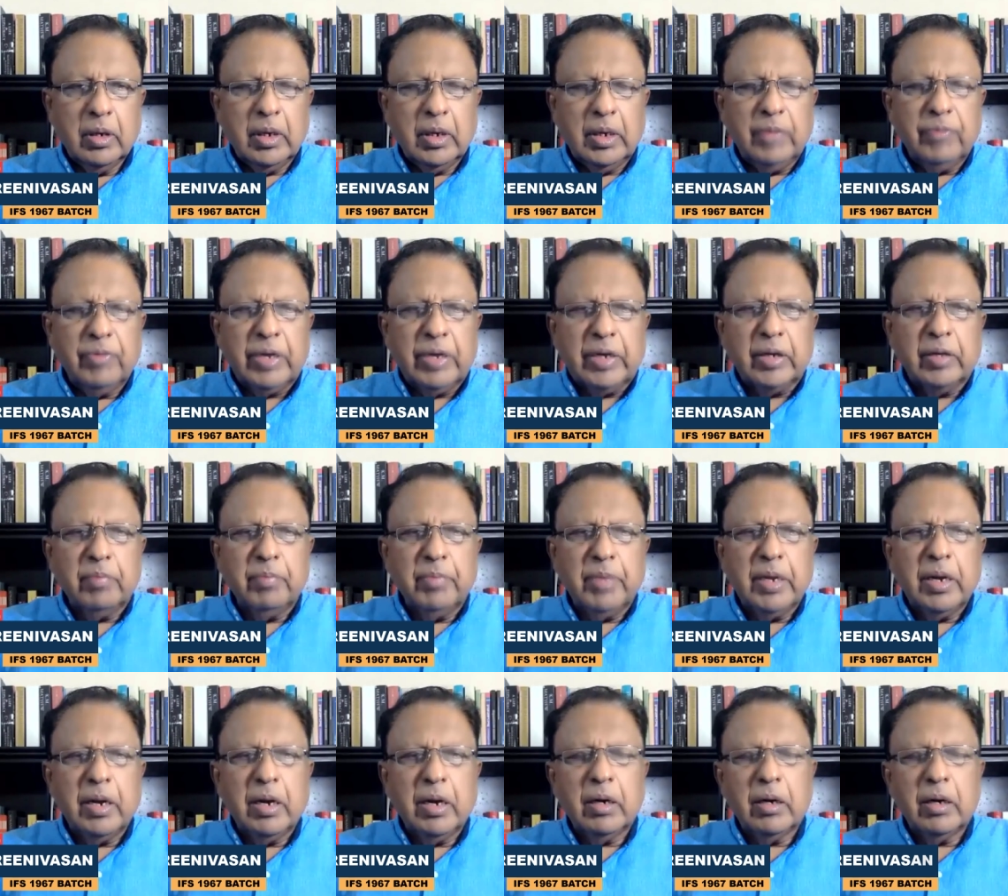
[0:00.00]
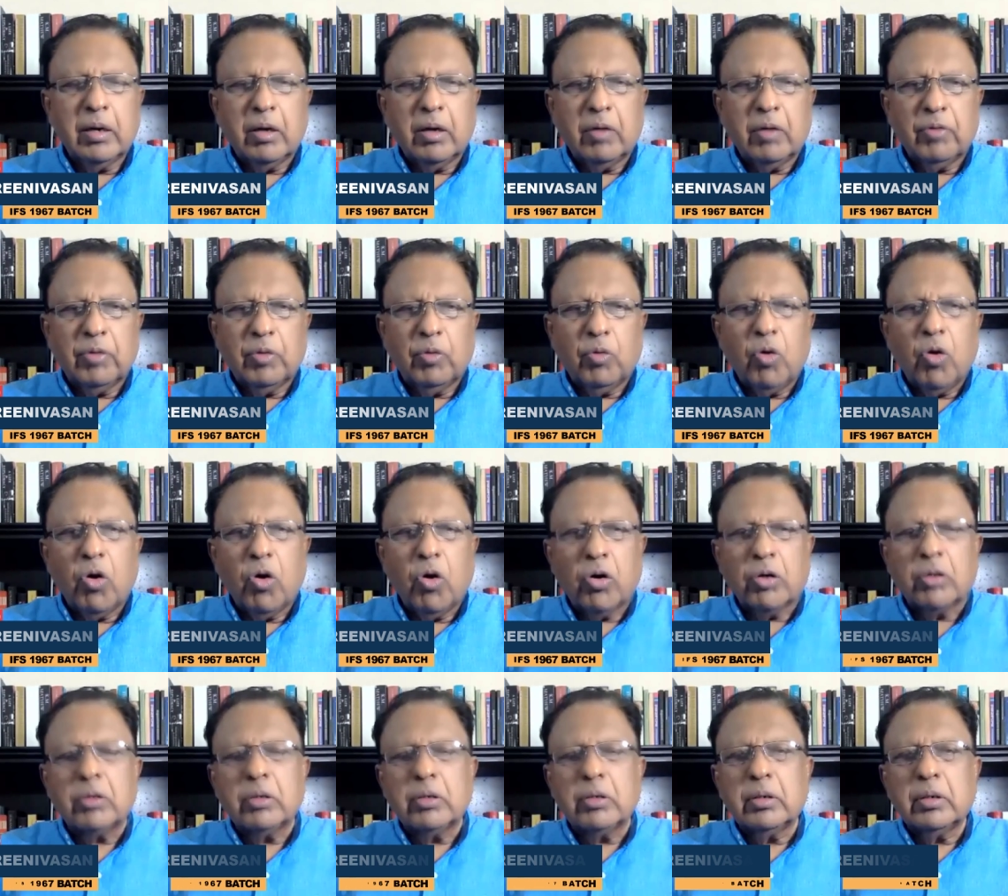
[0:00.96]
Even in the middle of a
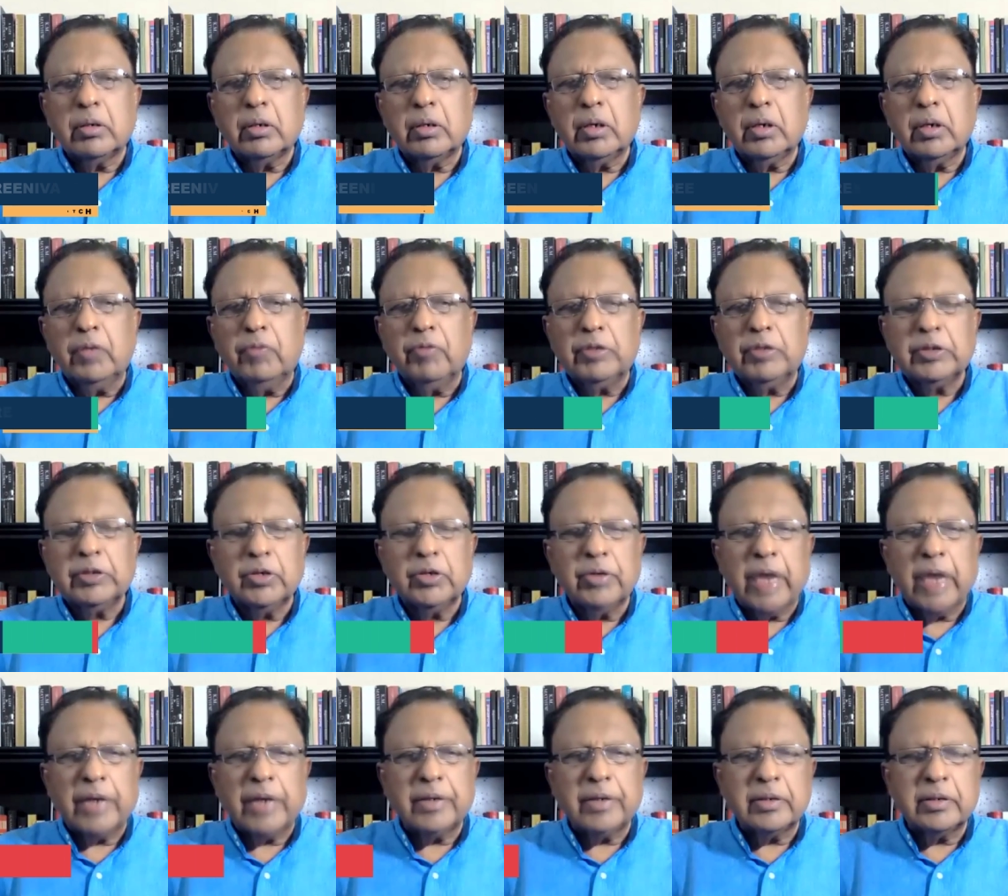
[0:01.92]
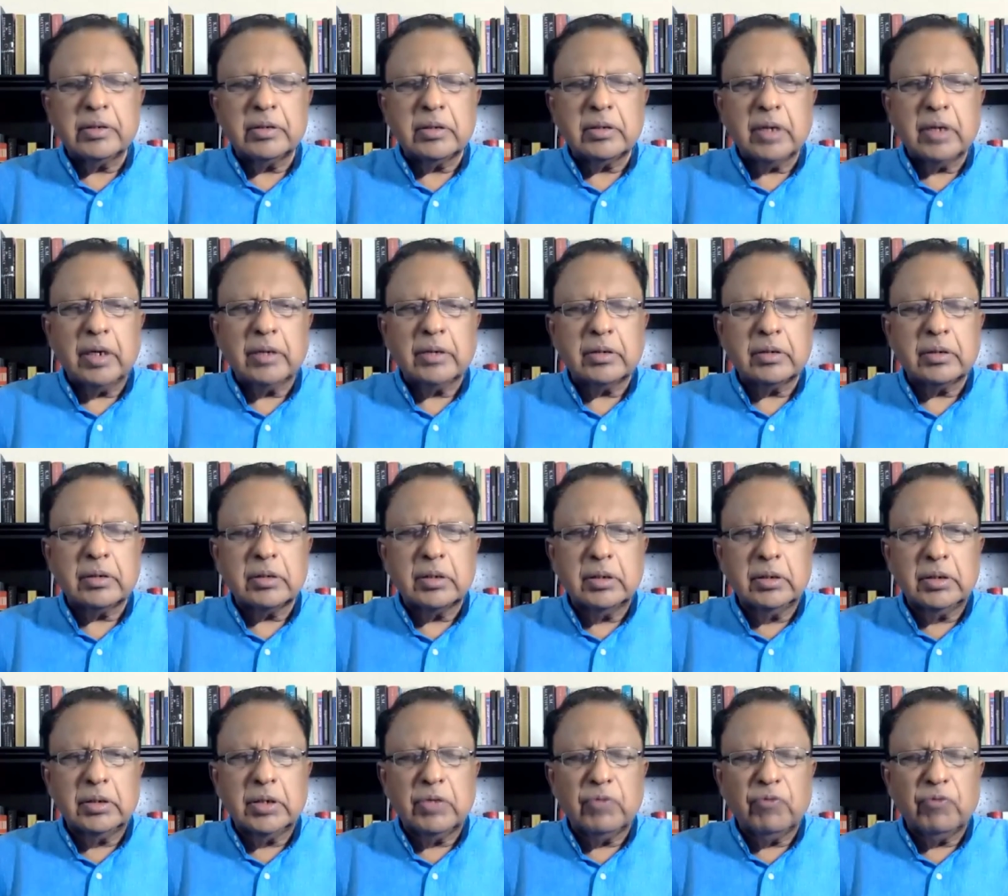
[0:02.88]
war in which the United States
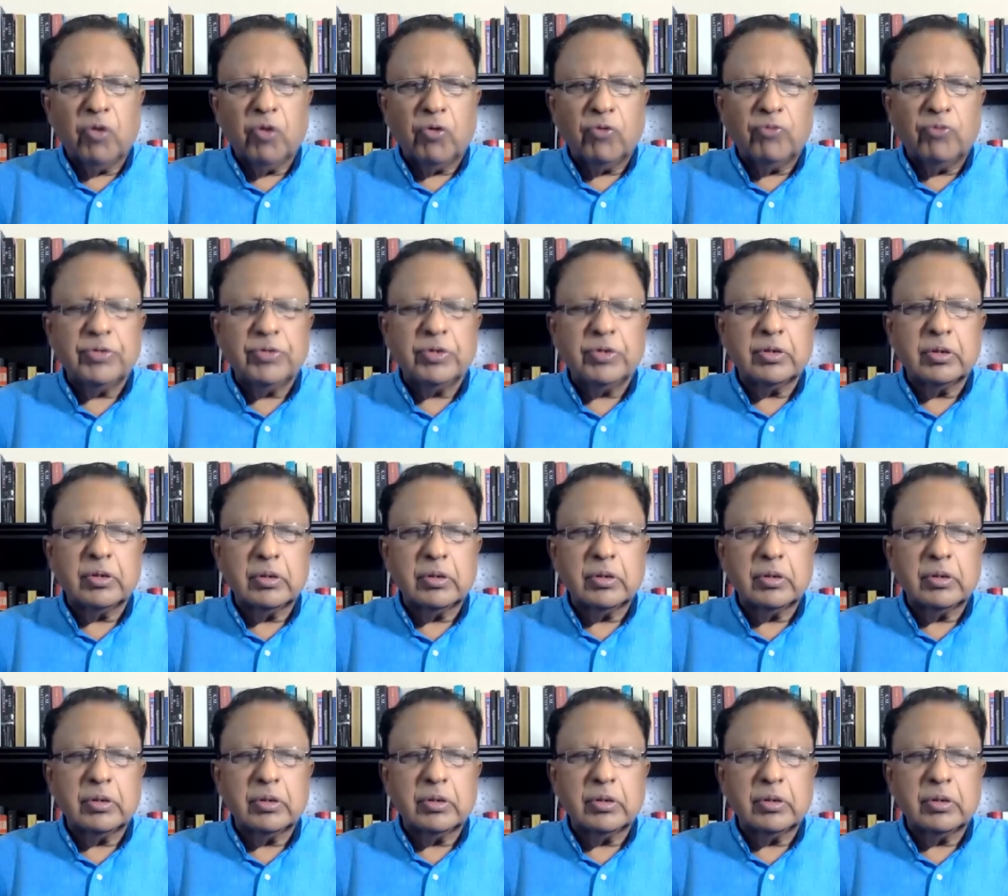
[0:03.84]
is involved,